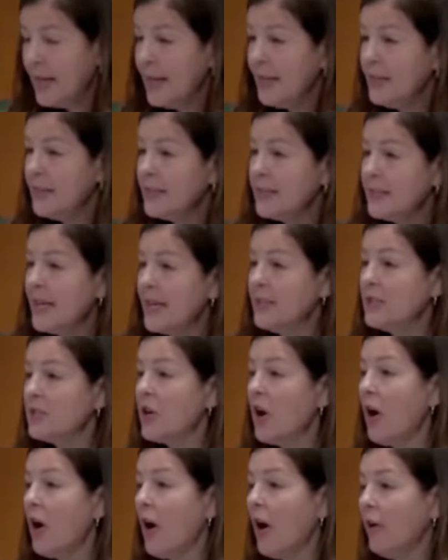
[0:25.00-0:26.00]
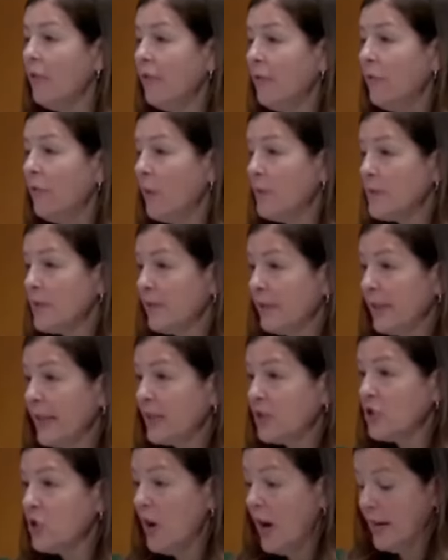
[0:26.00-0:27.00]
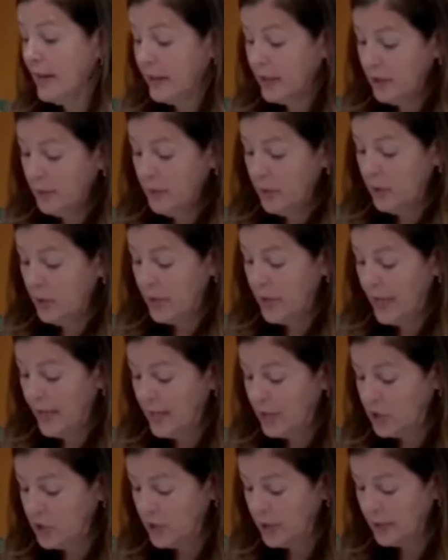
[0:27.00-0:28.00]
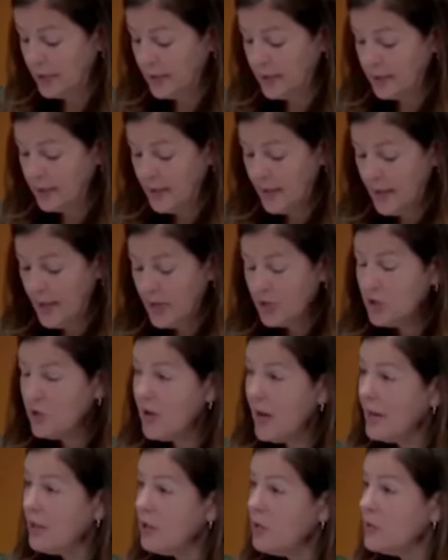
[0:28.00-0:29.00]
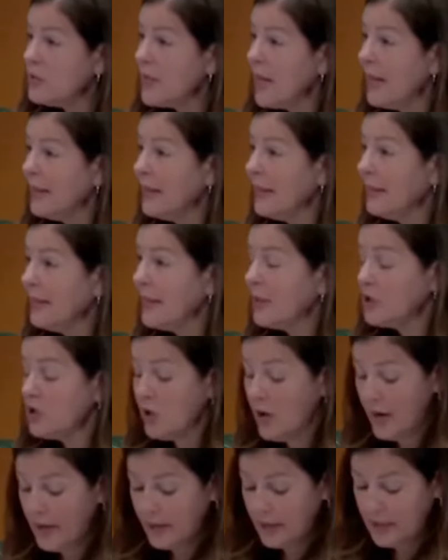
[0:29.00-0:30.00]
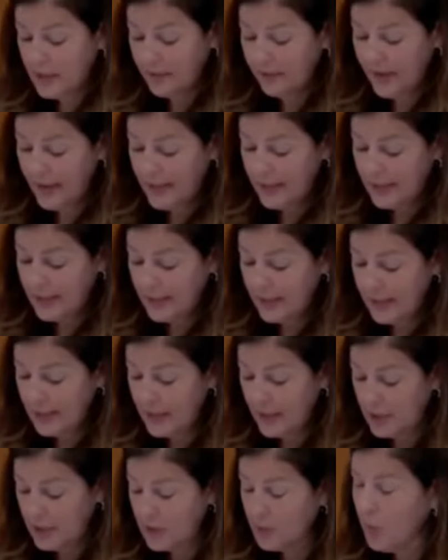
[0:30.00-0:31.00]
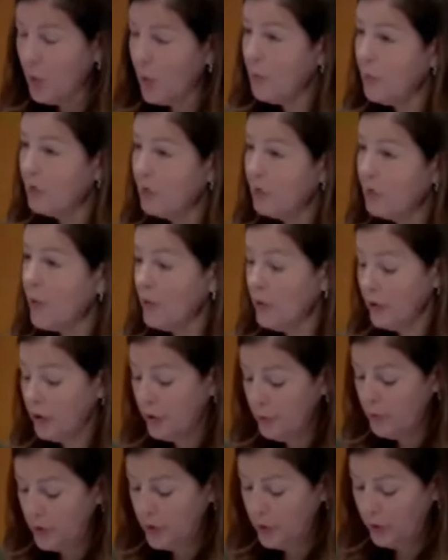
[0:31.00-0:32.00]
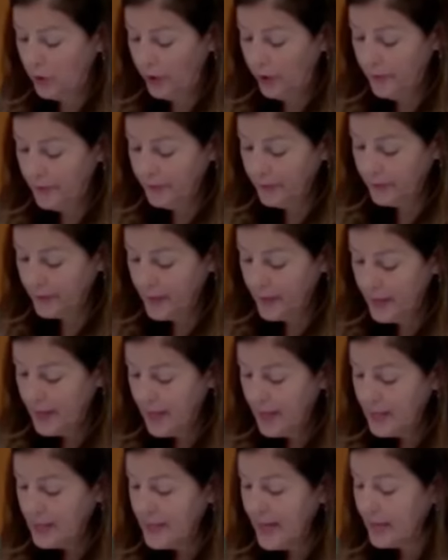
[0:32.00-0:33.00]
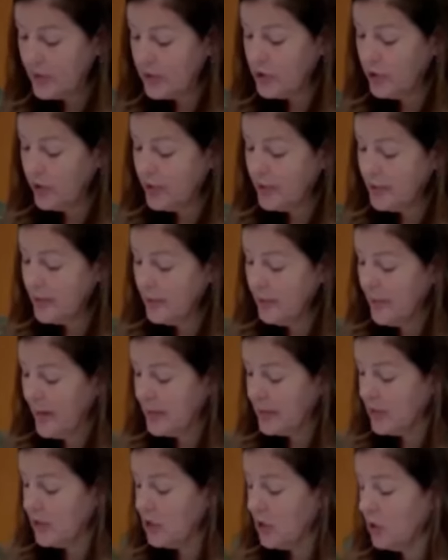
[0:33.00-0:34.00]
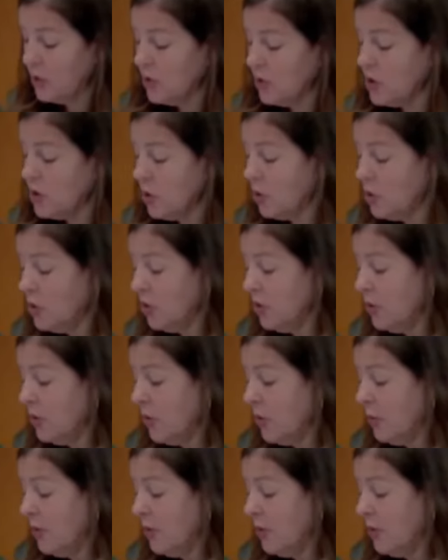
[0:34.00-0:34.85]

It extends to all forms of electronic communications. Do not use any electronic devices such as mobile phone or computer, text or instant messaging or social